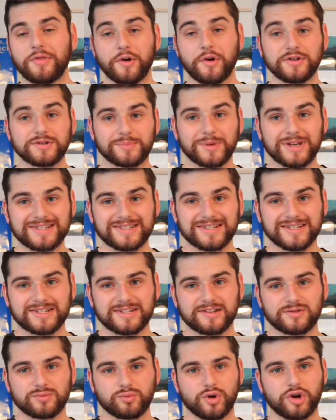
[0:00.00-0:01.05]
Those
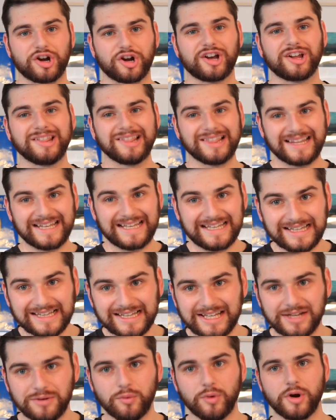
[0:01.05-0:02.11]
businesses were
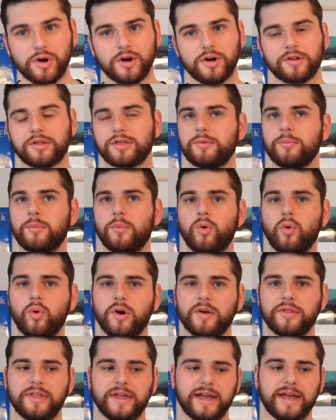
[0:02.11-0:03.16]
clearly worth
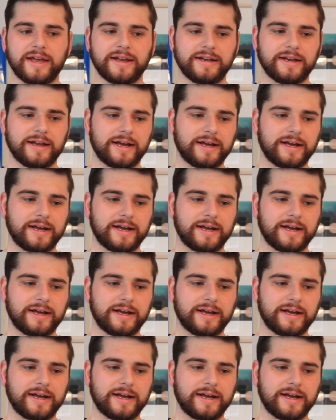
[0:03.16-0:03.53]
more than